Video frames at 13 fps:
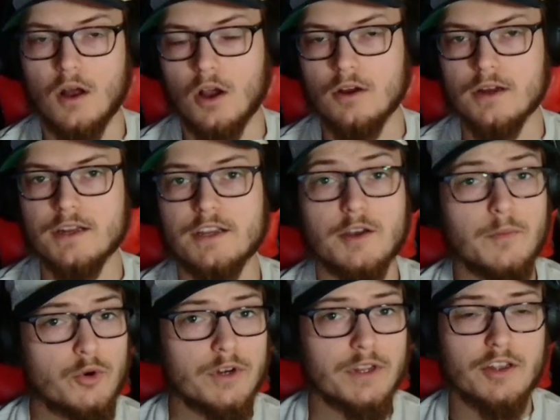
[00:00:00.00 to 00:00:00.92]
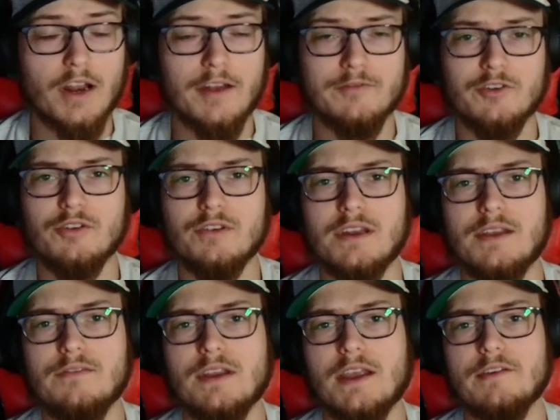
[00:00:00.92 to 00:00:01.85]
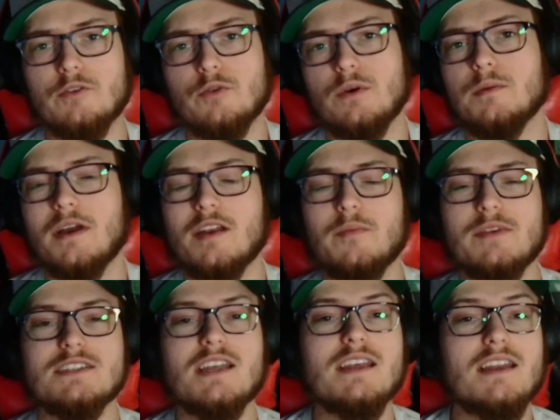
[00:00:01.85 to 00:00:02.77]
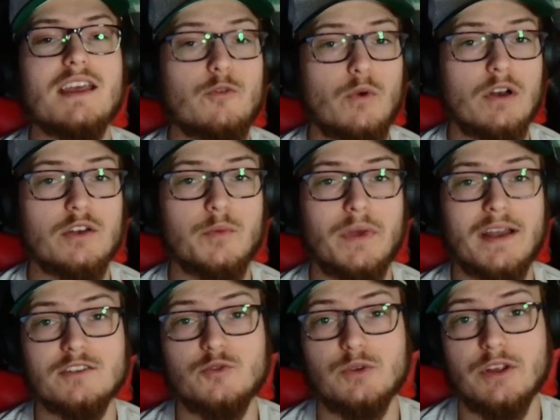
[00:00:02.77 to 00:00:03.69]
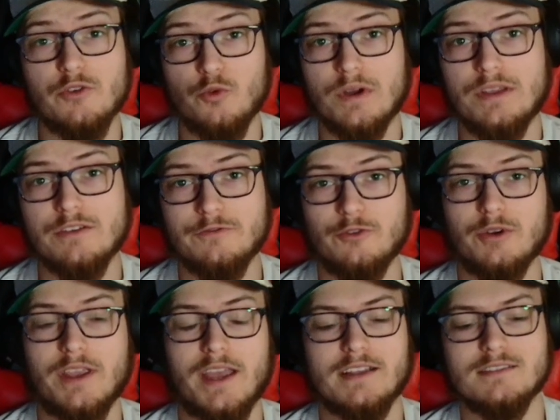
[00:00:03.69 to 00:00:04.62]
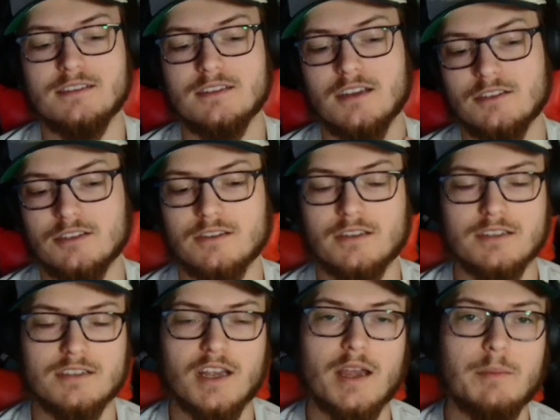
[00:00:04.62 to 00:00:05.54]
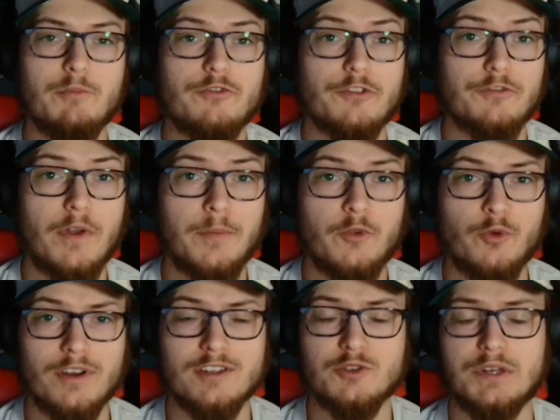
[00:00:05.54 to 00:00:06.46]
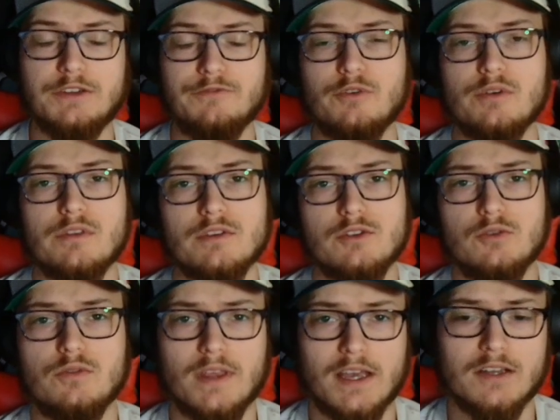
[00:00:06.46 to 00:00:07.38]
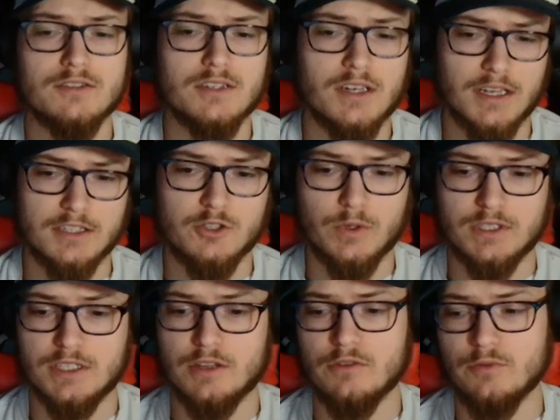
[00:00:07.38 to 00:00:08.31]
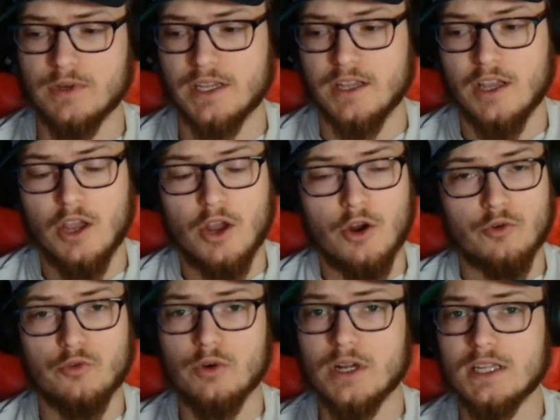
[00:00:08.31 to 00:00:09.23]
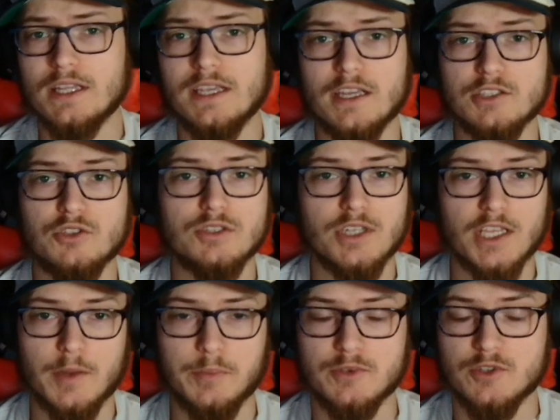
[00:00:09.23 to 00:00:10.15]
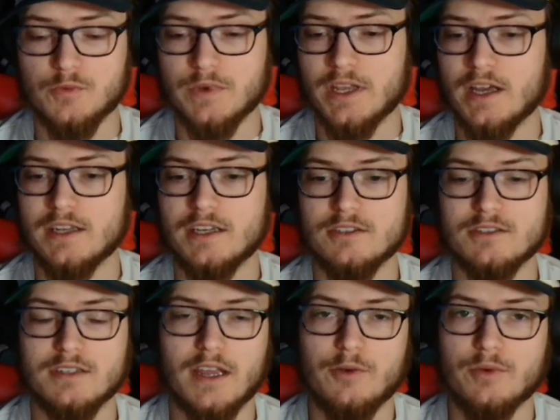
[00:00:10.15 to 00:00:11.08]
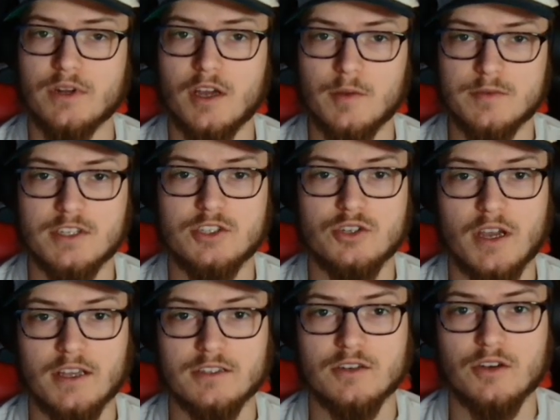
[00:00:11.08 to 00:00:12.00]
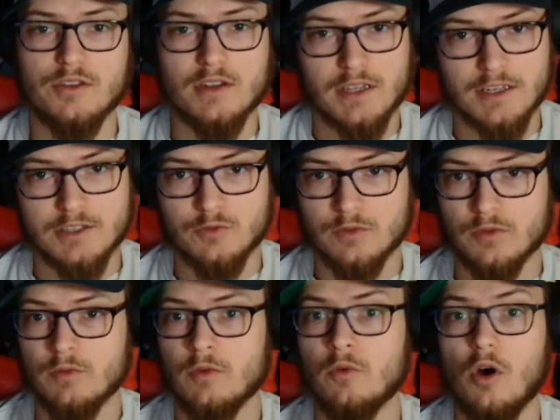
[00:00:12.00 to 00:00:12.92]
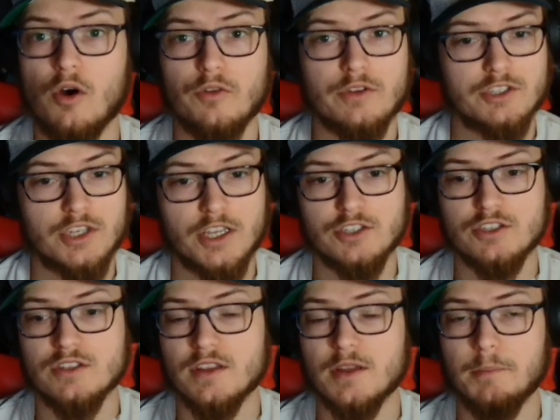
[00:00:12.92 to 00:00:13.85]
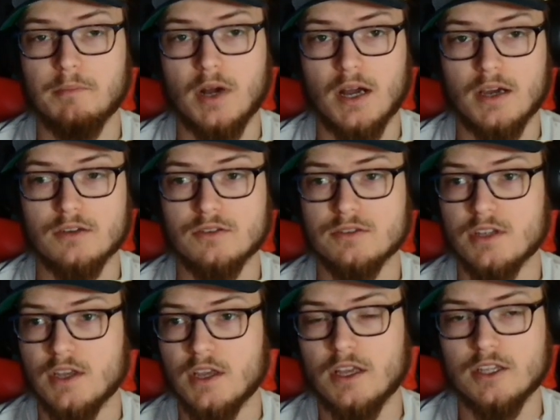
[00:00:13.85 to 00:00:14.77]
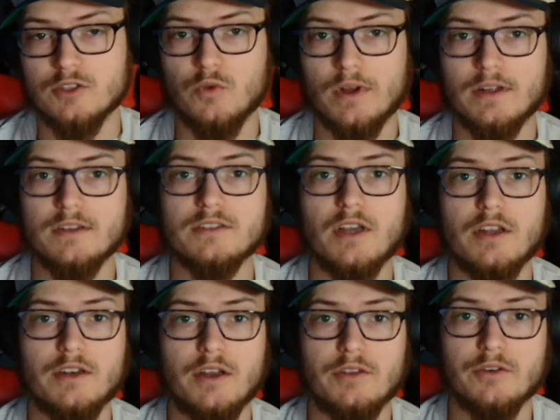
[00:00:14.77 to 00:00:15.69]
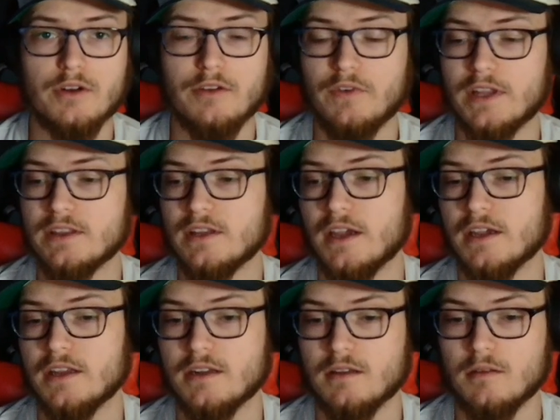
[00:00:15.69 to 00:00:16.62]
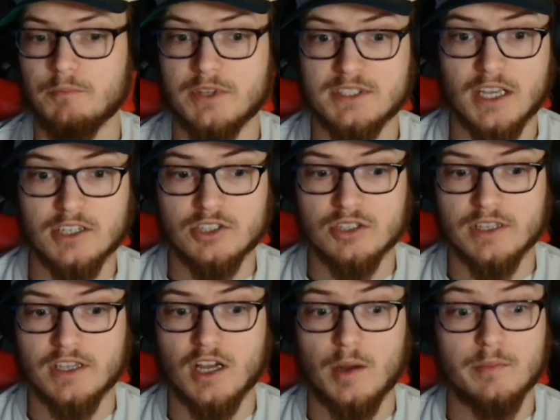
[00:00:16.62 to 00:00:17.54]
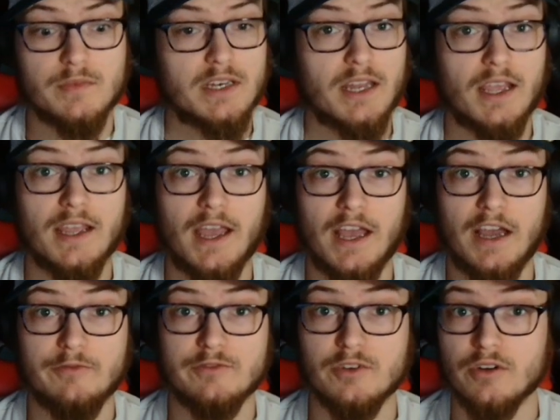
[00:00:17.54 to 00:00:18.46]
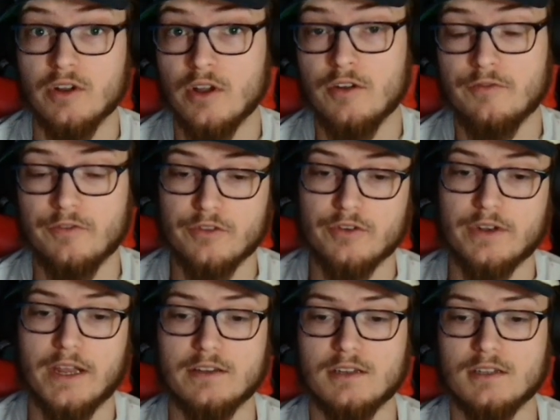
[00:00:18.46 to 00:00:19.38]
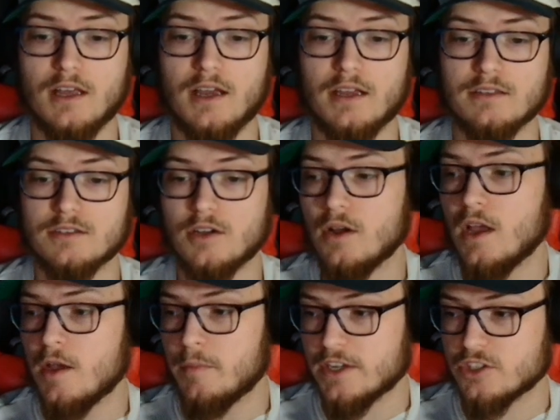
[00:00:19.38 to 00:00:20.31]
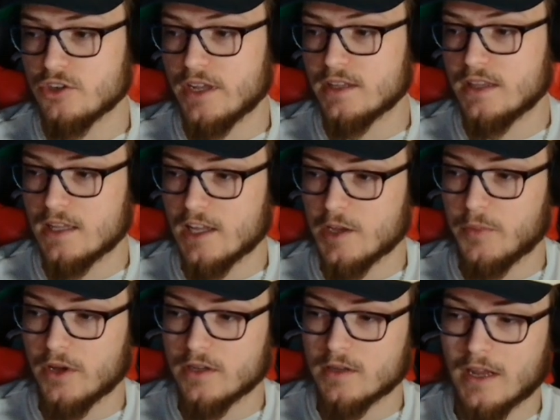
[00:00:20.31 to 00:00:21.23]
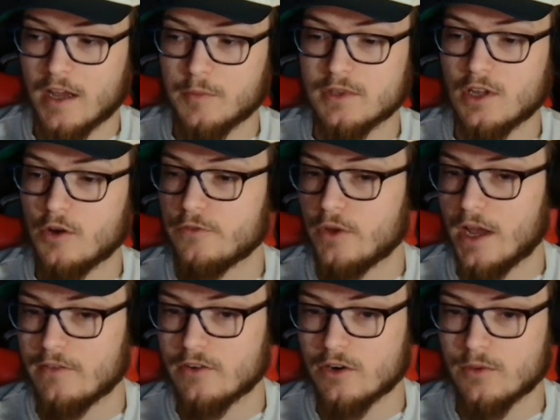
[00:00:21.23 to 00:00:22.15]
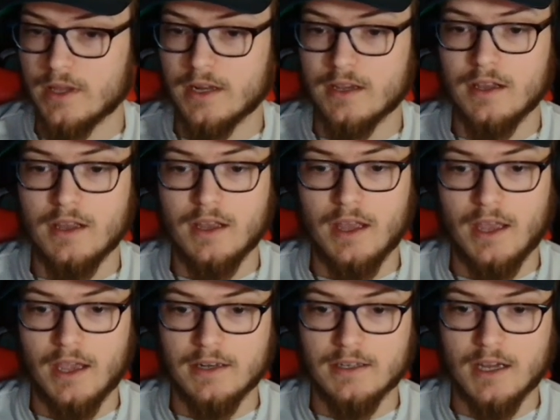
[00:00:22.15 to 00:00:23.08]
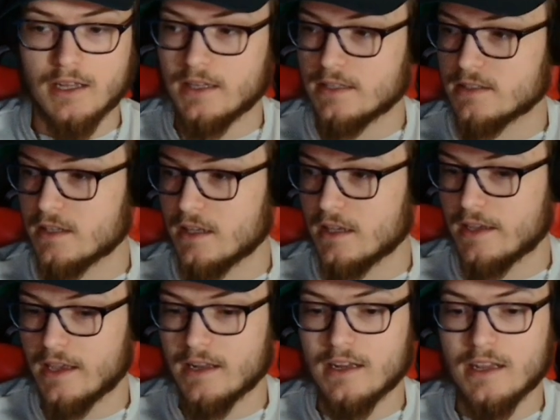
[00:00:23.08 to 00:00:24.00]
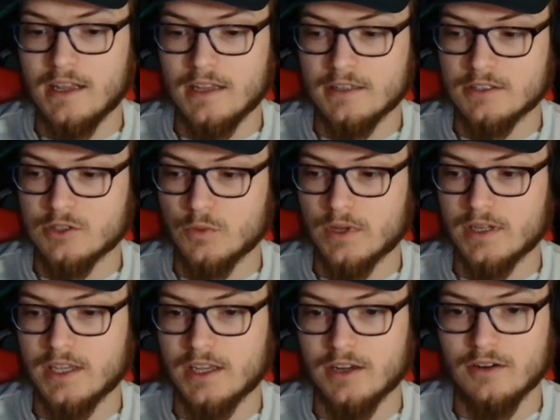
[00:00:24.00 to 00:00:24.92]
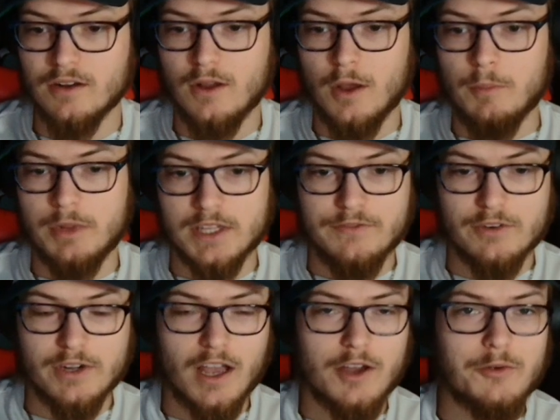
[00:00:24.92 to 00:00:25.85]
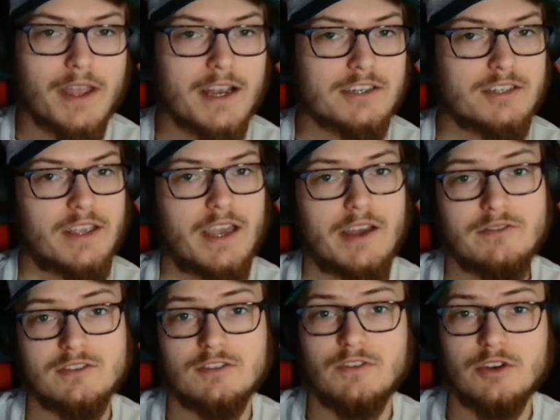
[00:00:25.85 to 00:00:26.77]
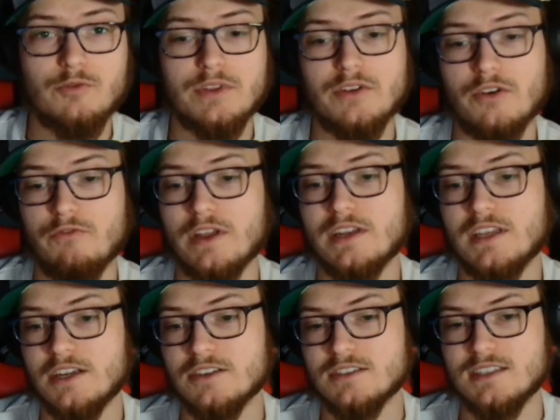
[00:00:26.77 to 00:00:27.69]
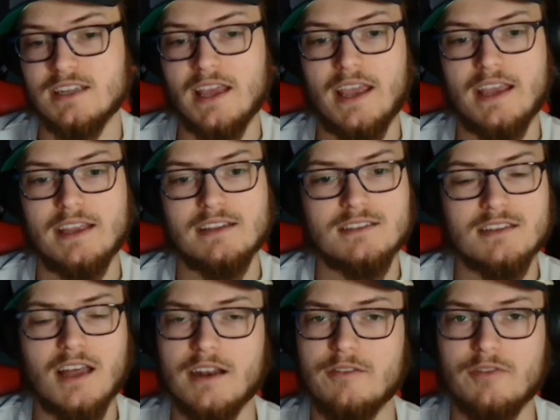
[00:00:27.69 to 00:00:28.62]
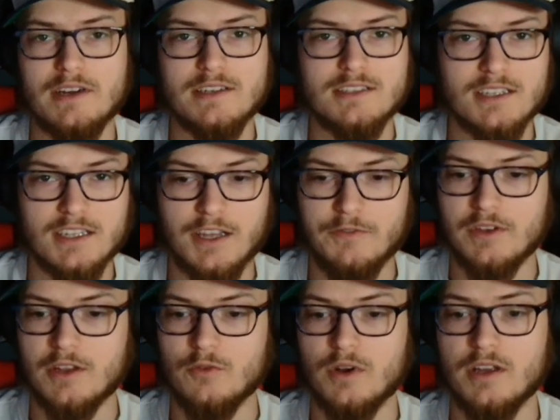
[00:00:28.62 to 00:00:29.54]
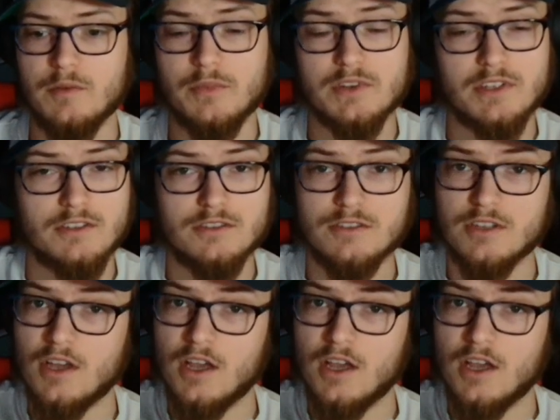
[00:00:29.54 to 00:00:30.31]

Alrighty, good morning, good afternoon, good evening, everyone. My name is Nate, and welcome back to another weather forecast discussion, this time for February 24th, 2023. Really interesting episode we got here today. We're going to update you guys on all the latest with all the changes in the models, as well as another event that could potentially come the day after, further down the line. So make sure you hit that like button down below if you haven't already, and let's get into it here. Believe it or not, we actually have a severe weather event here today. It's not a very significant one, but there's,